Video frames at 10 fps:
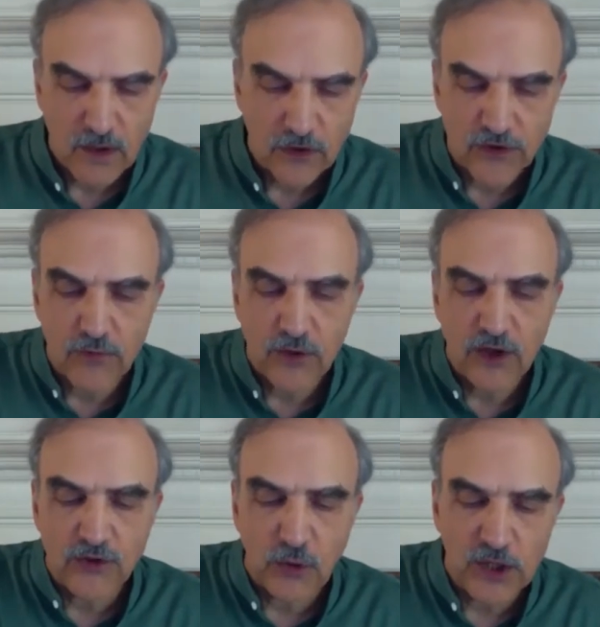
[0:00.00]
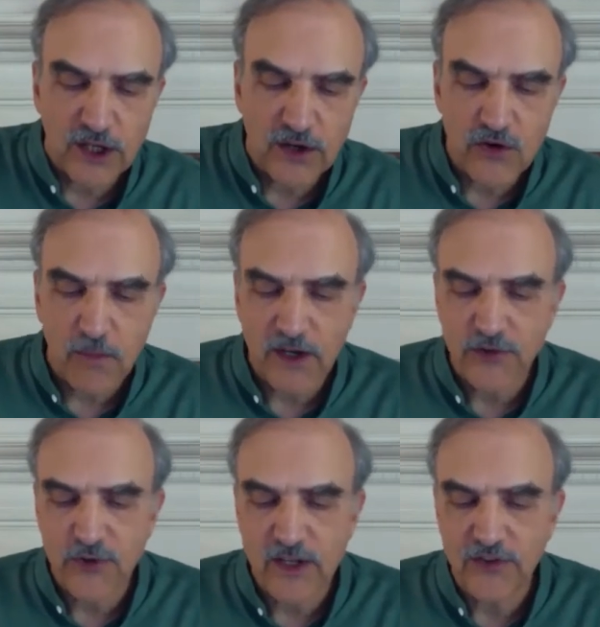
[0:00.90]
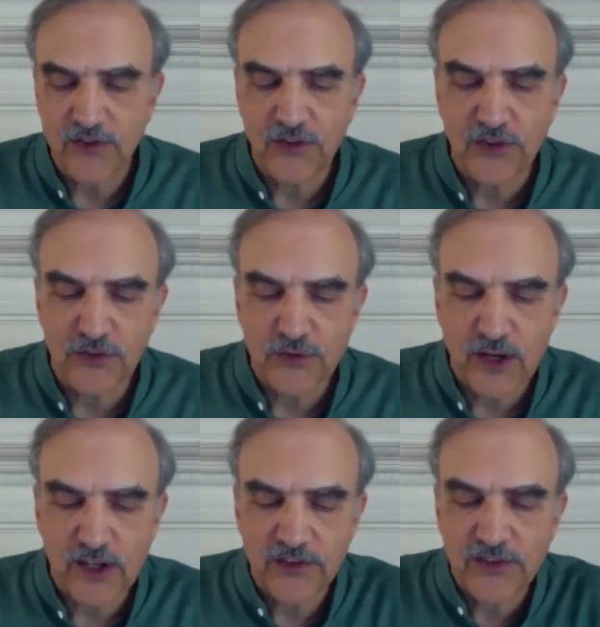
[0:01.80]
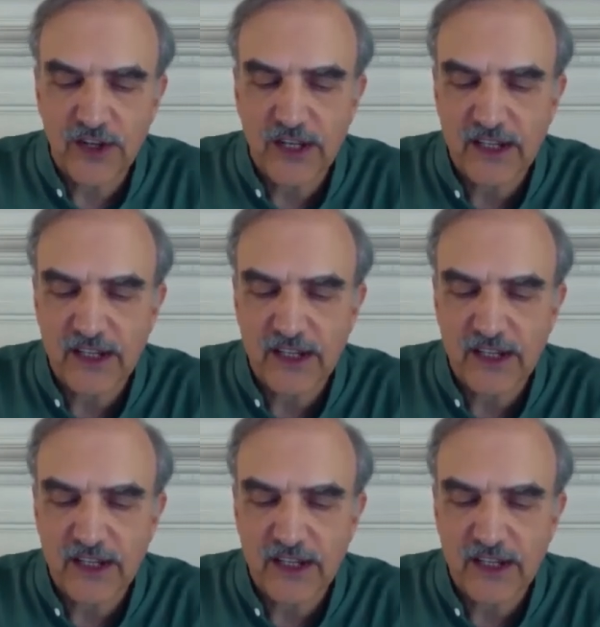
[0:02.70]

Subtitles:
Suffering is only cured by transcending